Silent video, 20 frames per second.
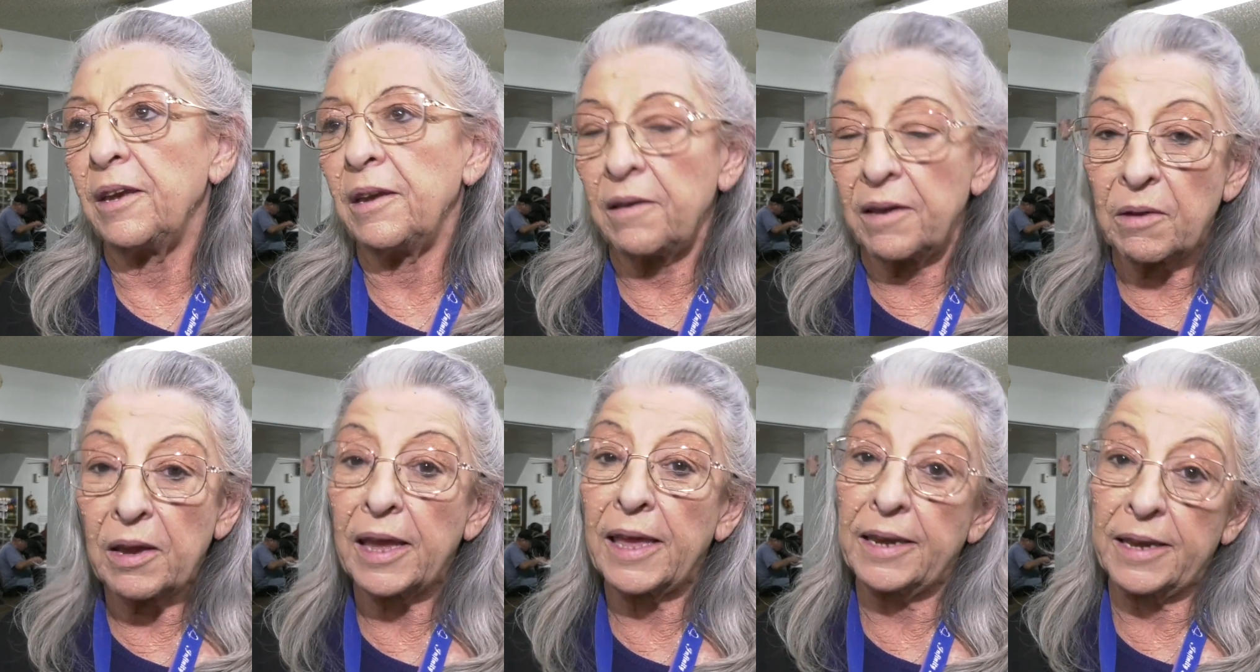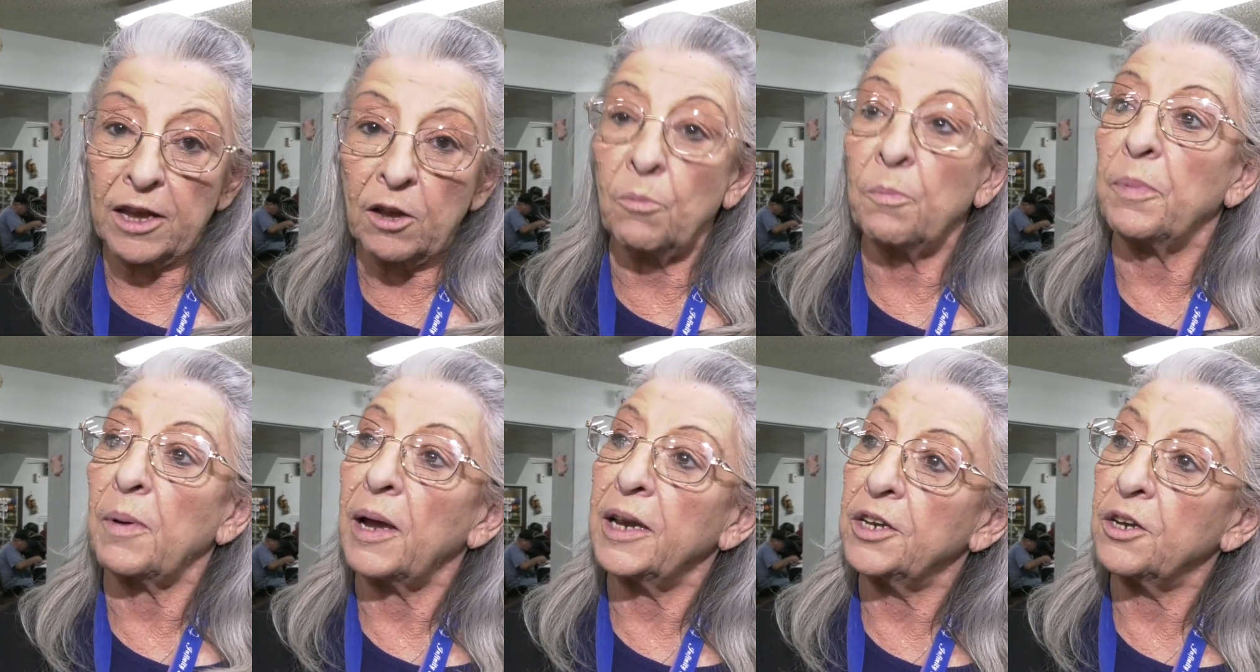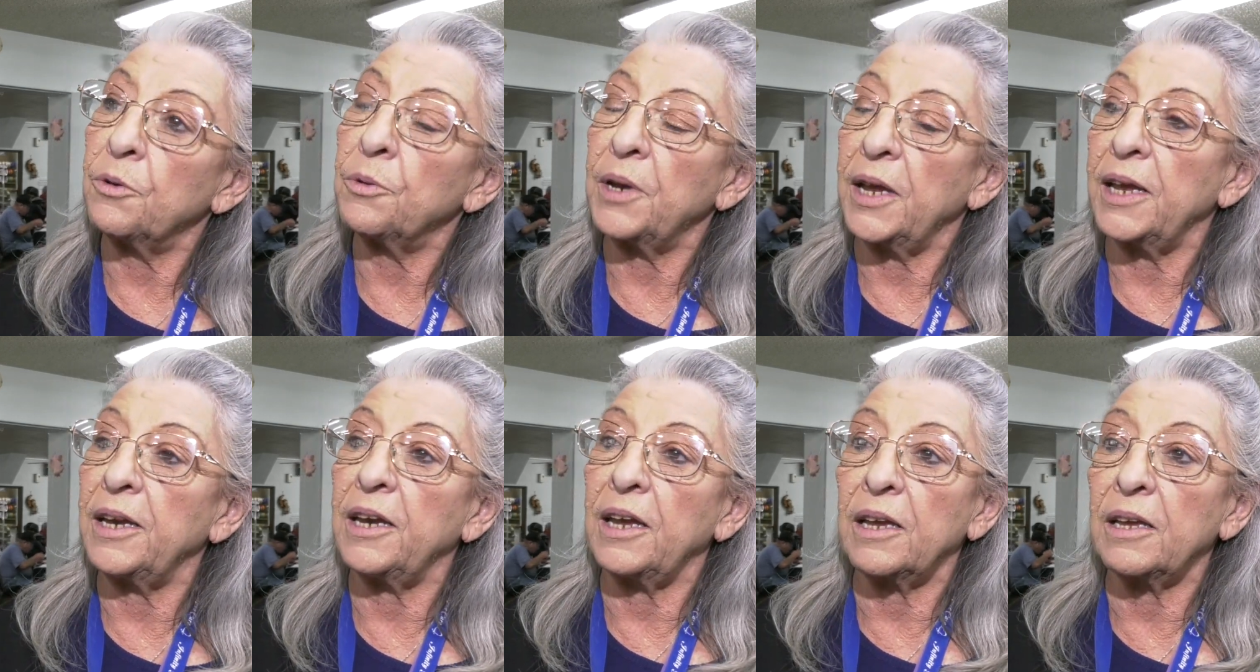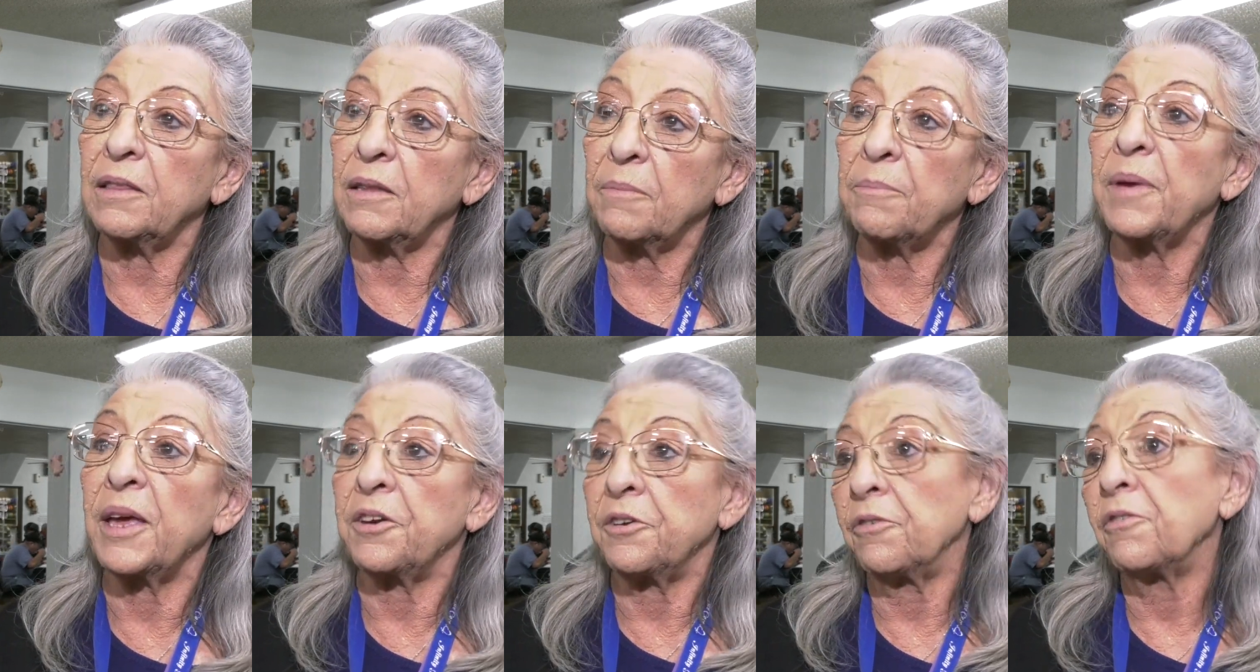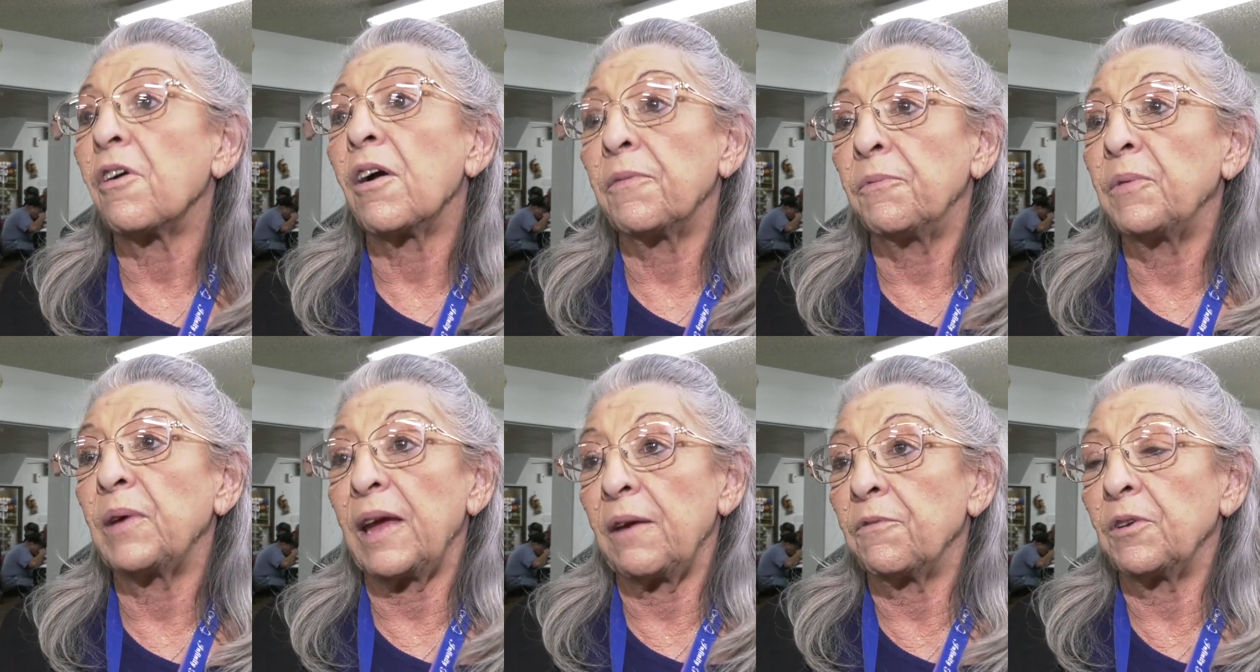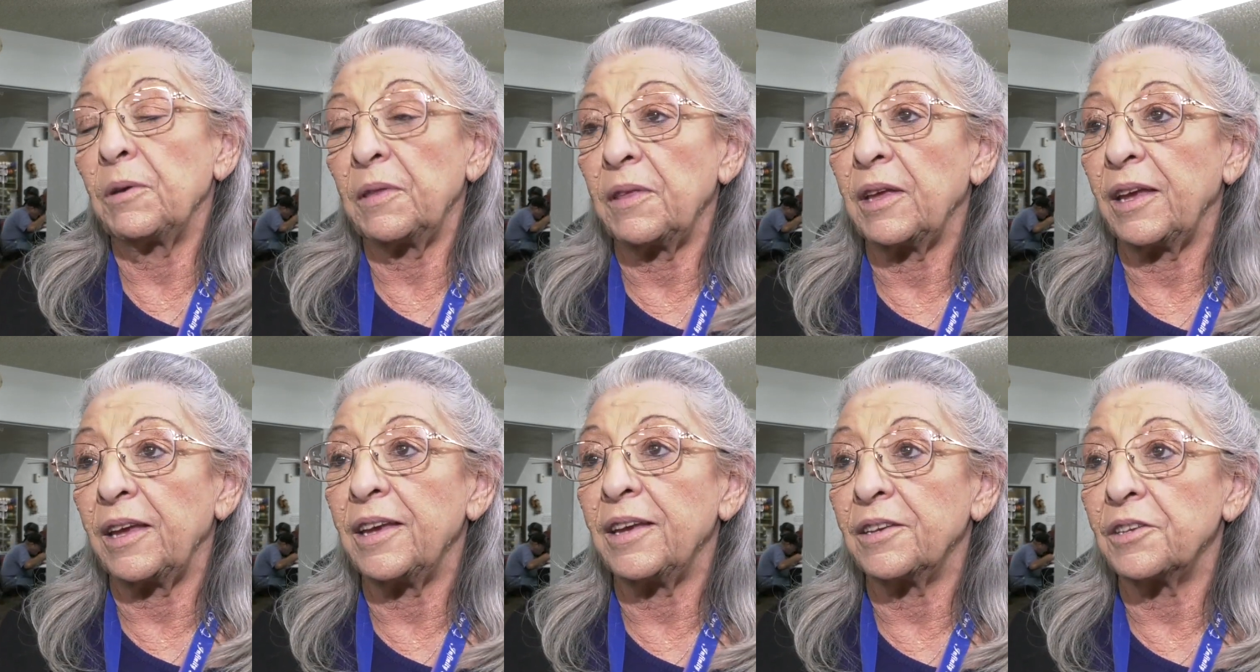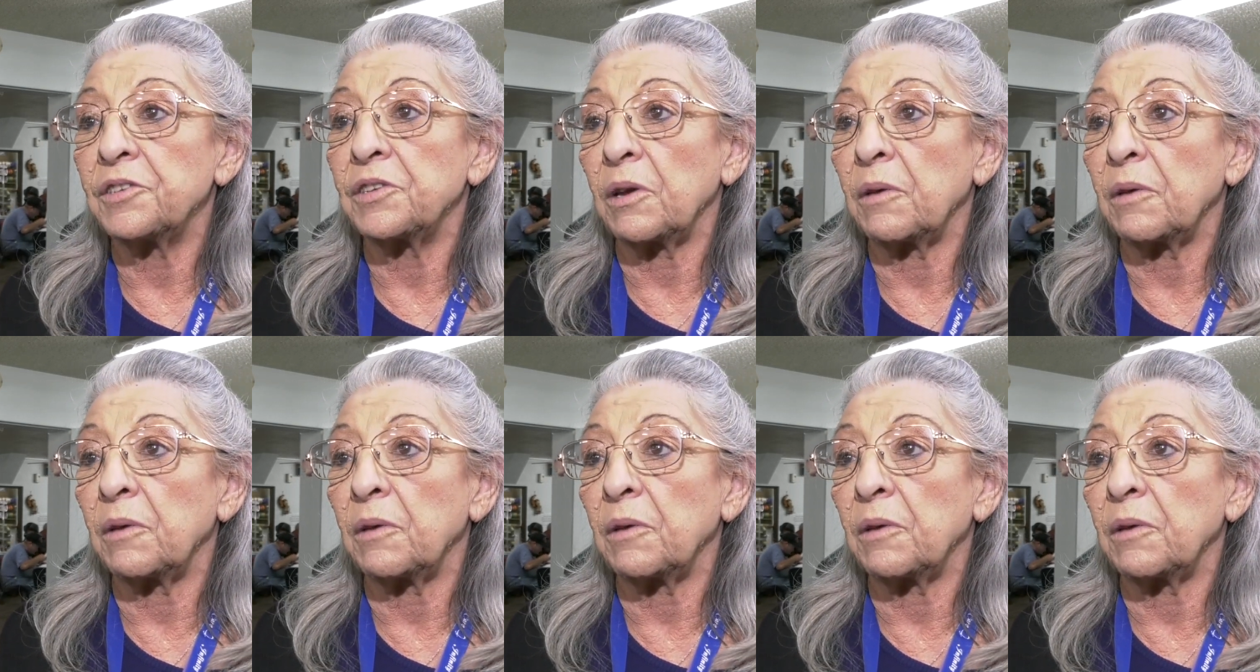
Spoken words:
and can help by donating, the better off everything is.